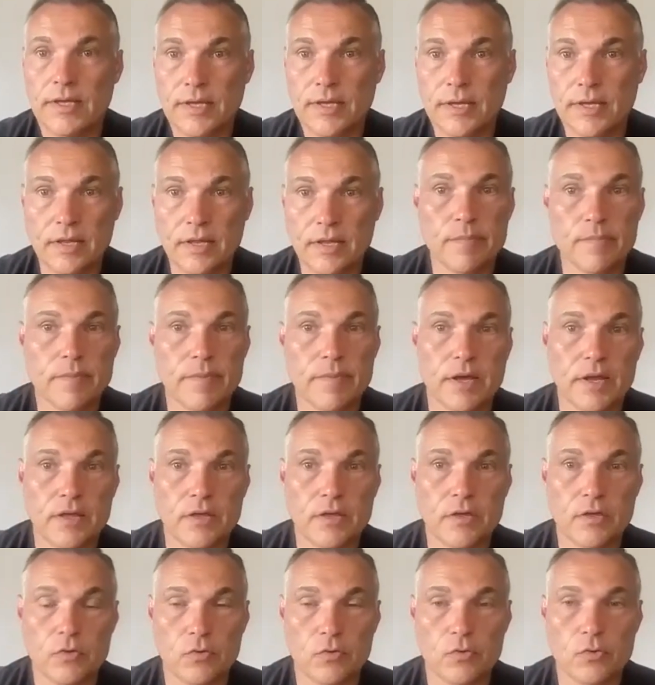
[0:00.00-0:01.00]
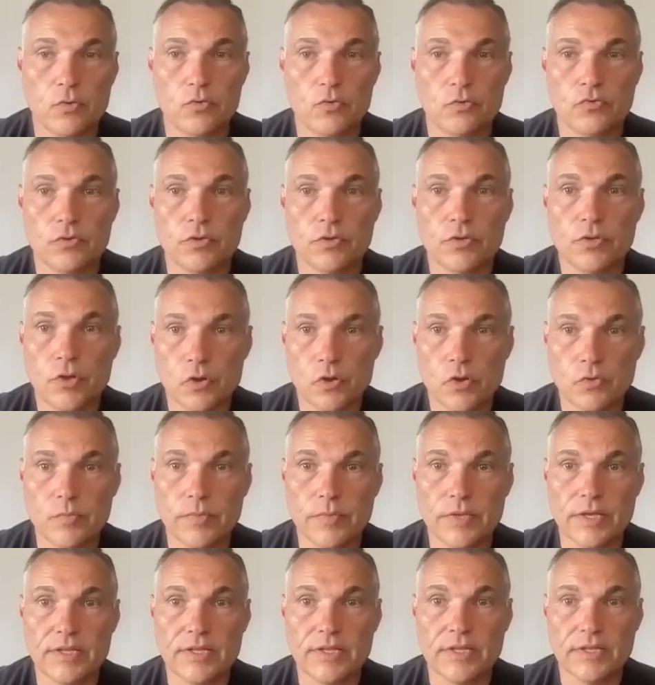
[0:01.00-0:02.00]
anybody who's
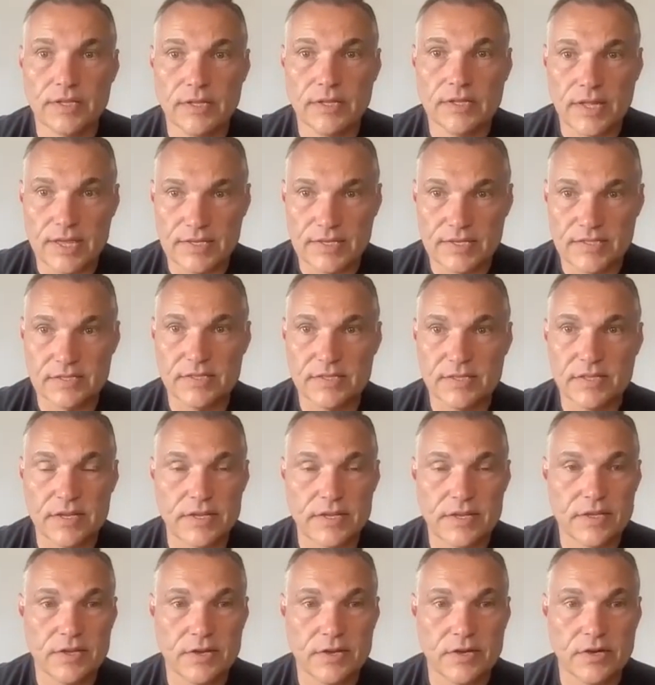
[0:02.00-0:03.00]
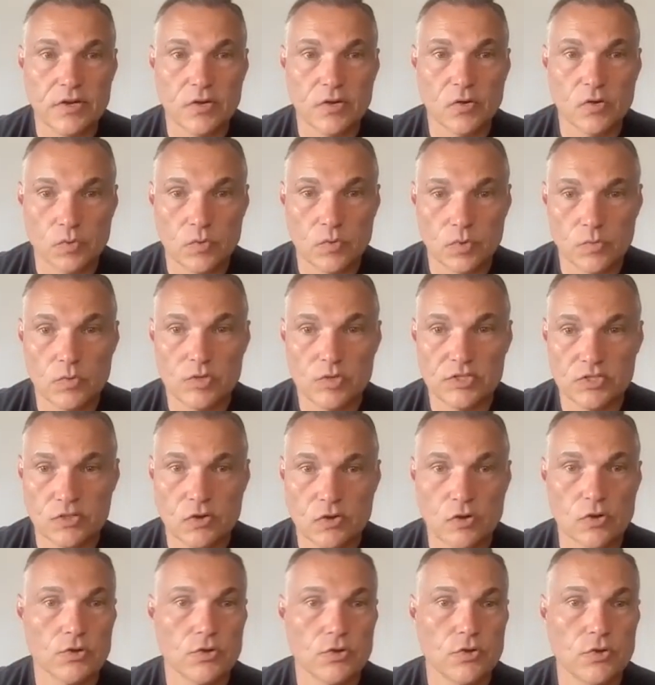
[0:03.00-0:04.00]
known me less than a year when we
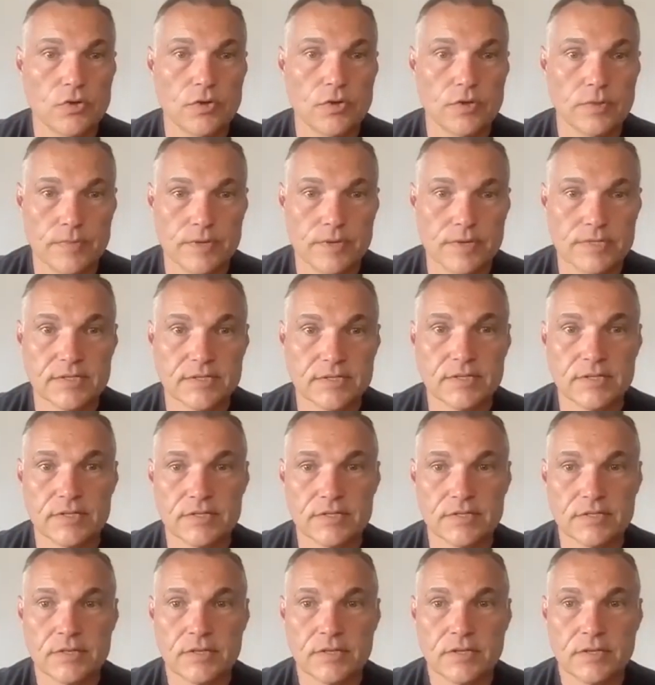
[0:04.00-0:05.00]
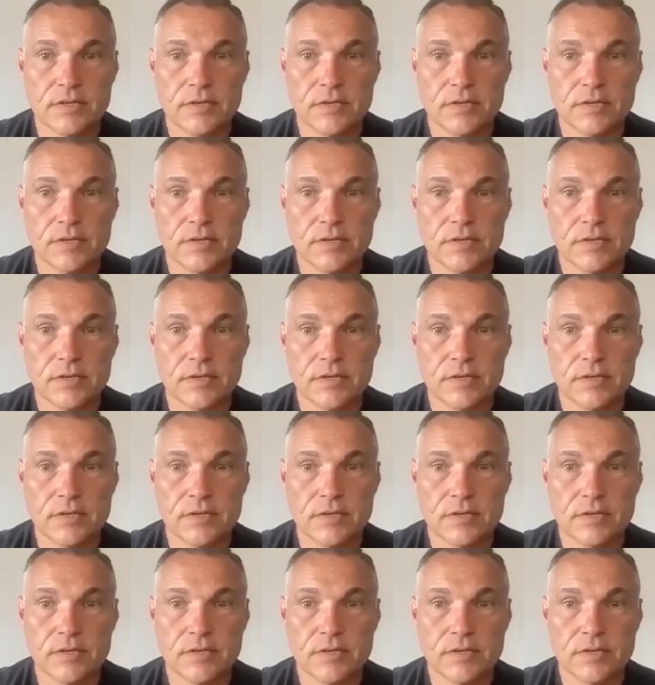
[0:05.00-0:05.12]
start doing business